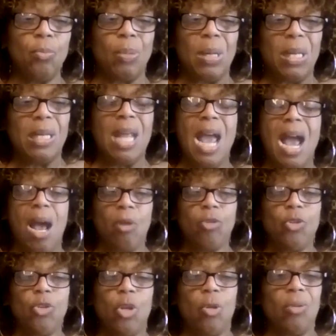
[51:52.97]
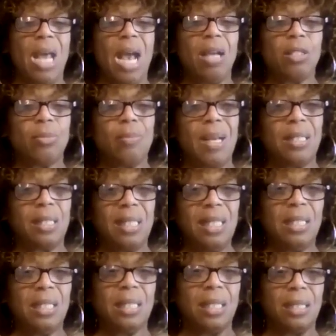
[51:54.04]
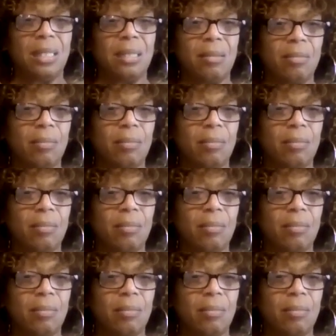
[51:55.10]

But now, now's my season